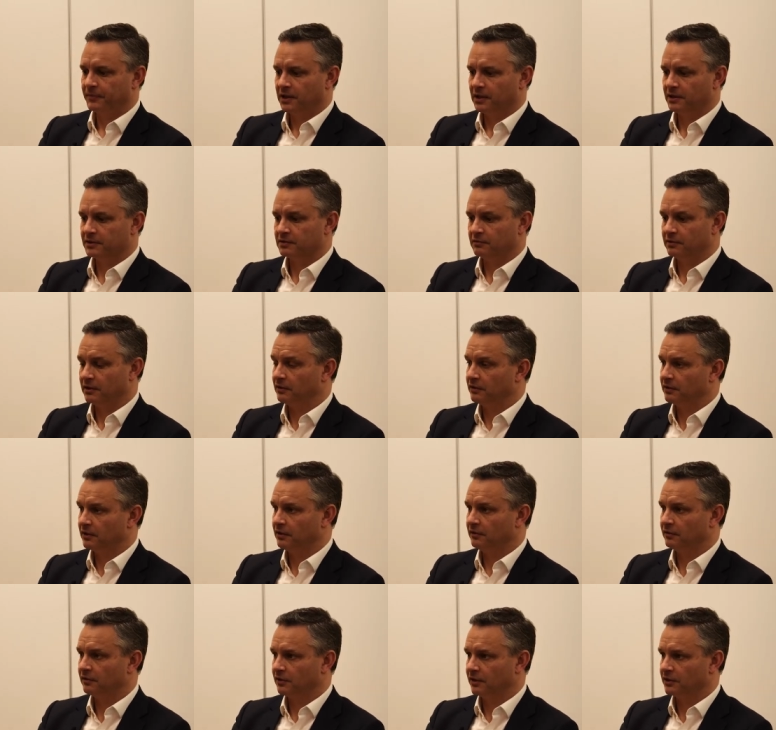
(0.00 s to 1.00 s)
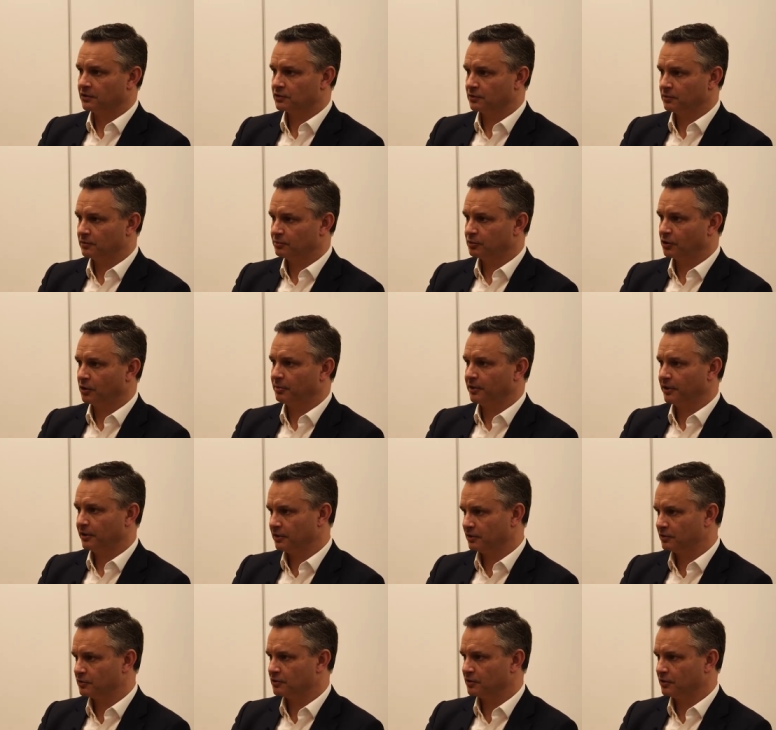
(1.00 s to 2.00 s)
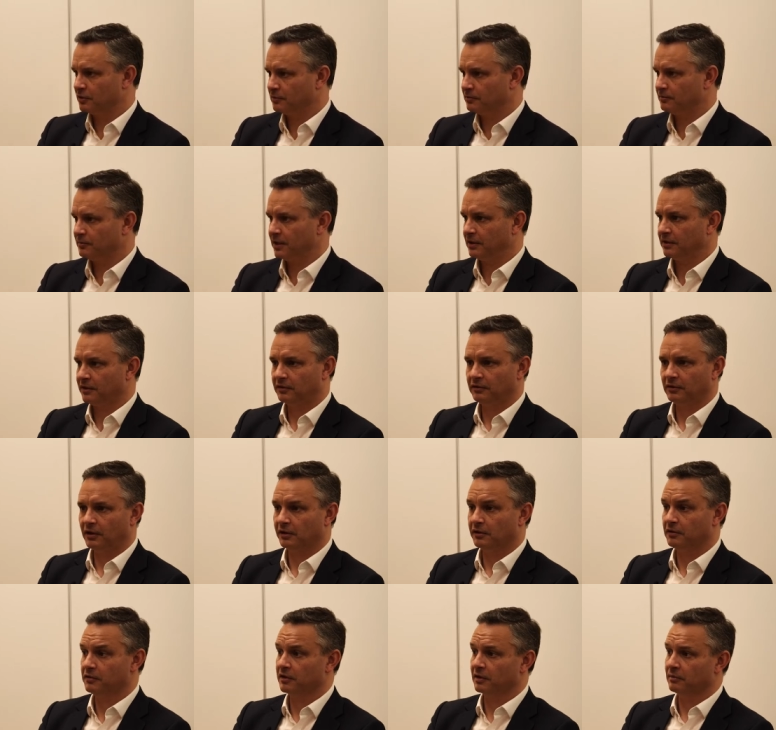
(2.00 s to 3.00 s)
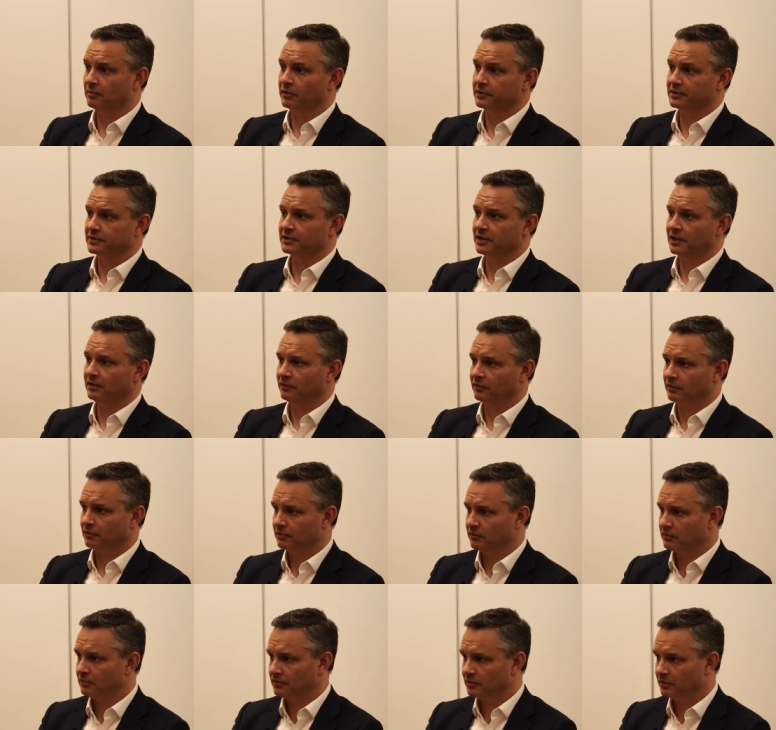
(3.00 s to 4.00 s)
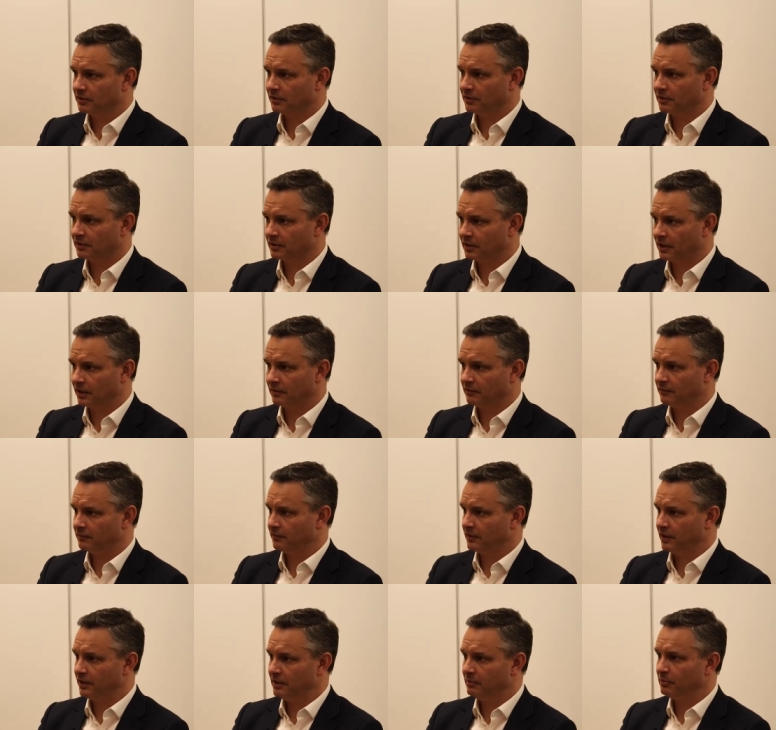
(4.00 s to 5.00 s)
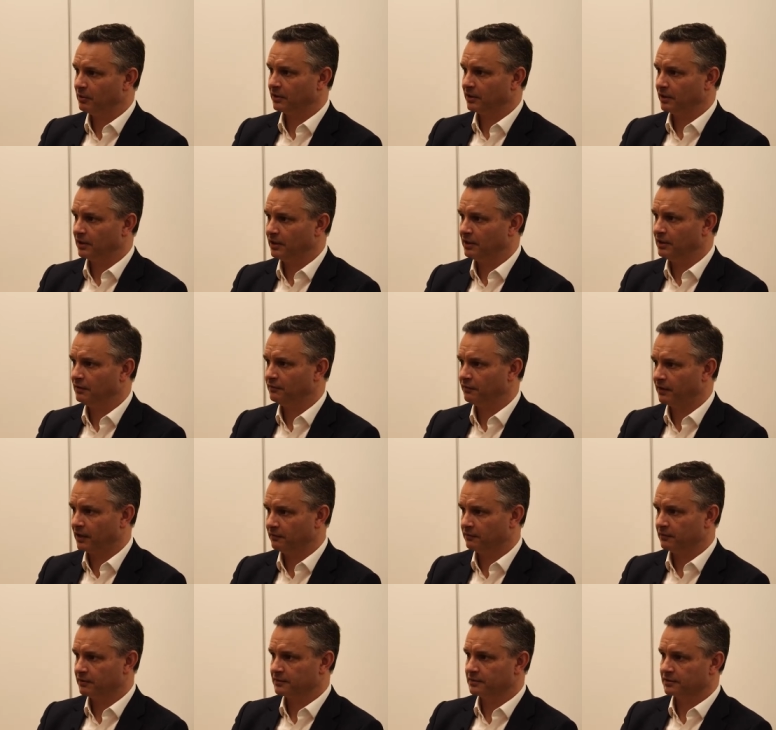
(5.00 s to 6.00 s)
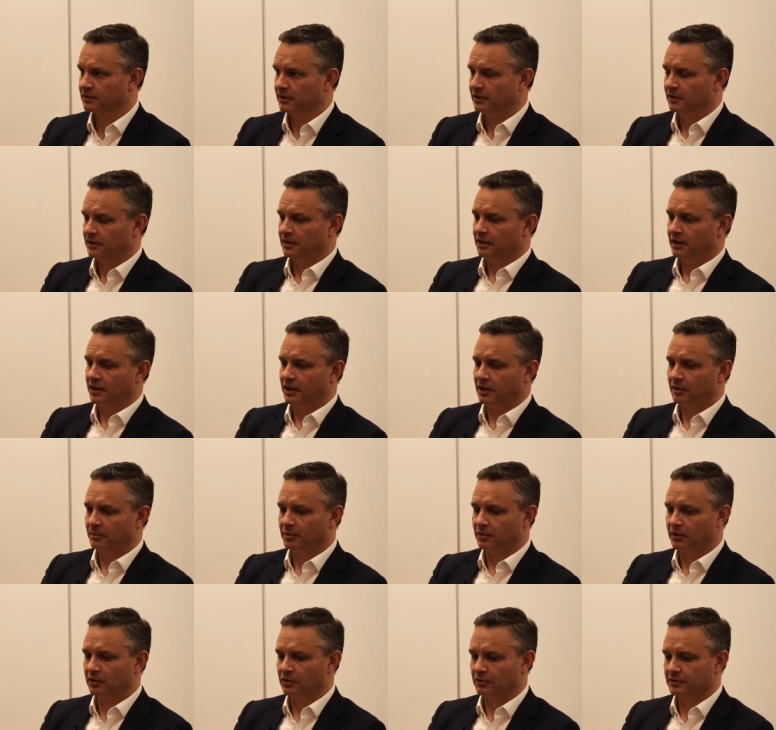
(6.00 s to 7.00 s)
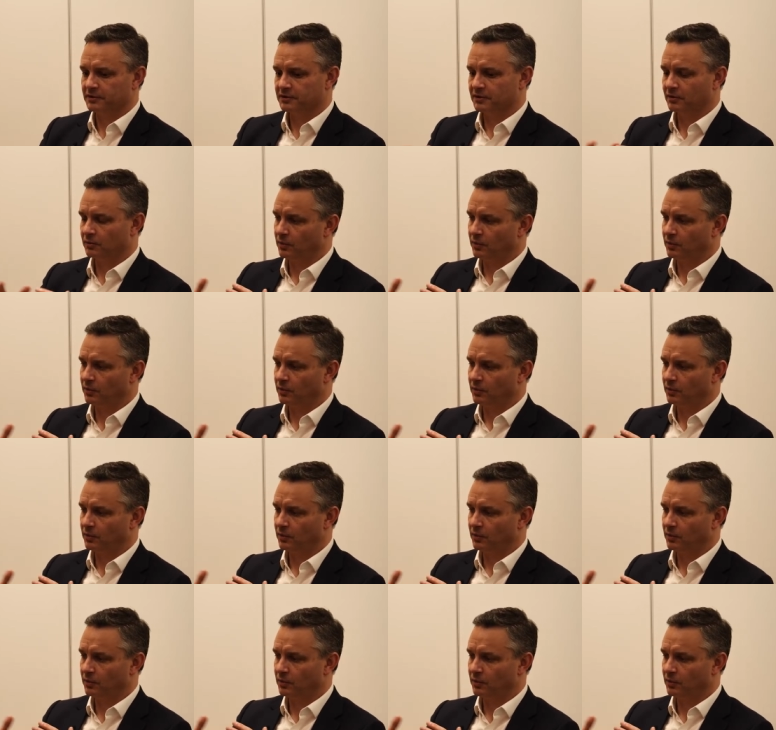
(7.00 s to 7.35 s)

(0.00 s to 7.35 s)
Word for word: is around intellectual property control. And I, I don't think Monsanto did kind of anybody any favors. Uh, because the